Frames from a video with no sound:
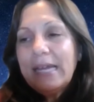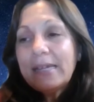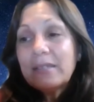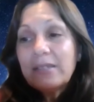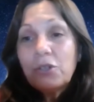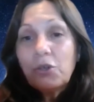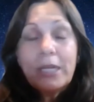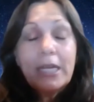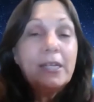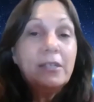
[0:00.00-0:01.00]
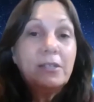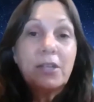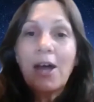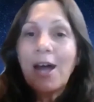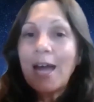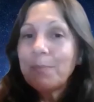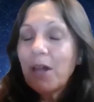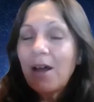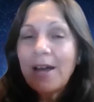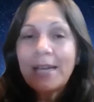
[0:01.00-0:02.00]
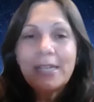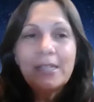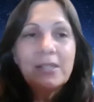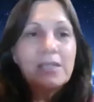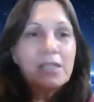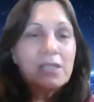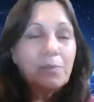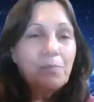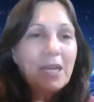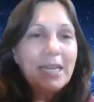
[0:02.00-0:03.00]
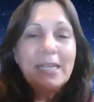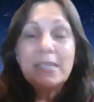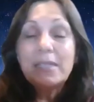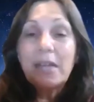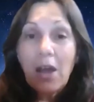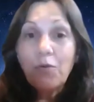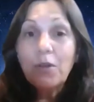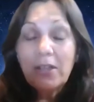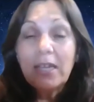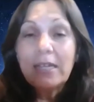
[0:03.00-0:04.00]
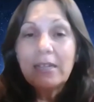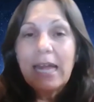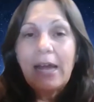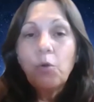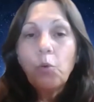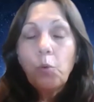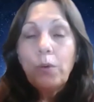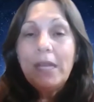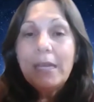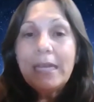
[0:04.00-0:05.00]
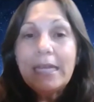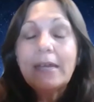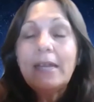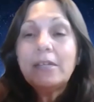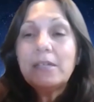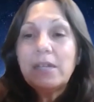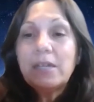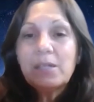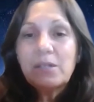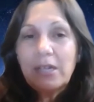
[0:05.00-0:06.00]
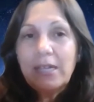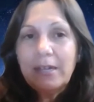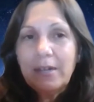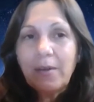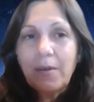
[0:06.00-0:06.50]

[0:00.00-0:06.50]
and created timelines, space, everything that we exist in.